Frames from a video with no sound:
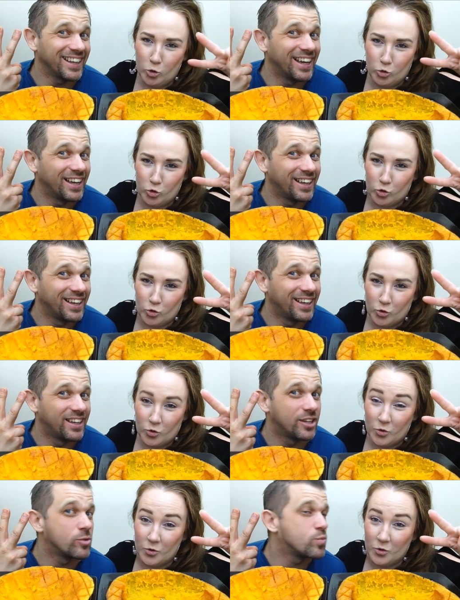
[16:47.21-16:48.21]

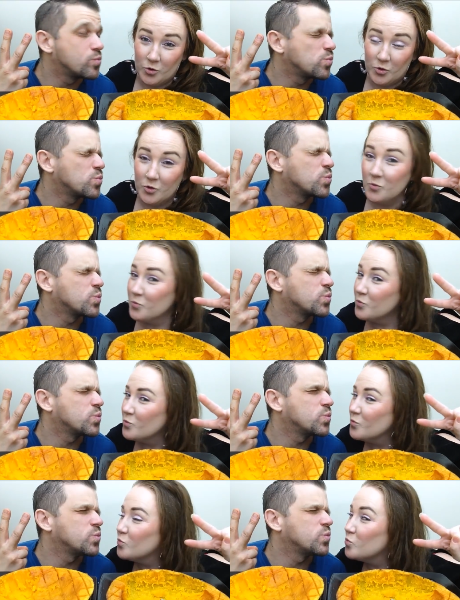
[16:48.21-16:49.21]

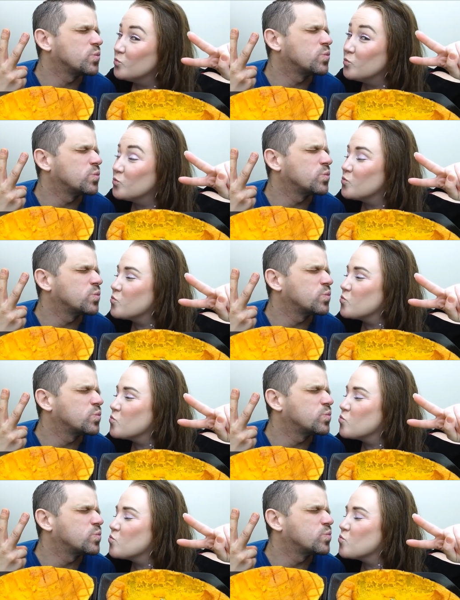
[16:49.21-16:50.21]

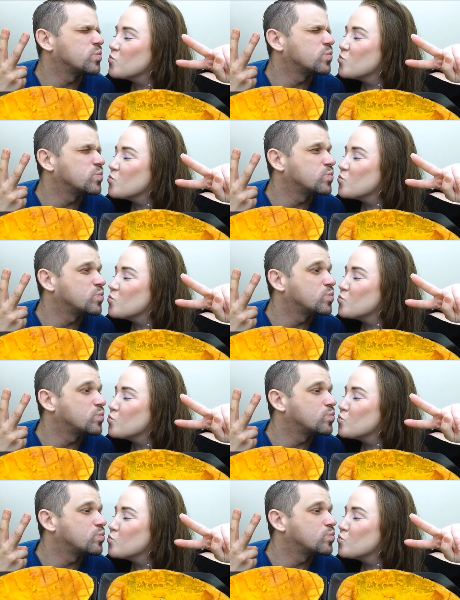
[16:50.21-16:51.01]
(no one is talking)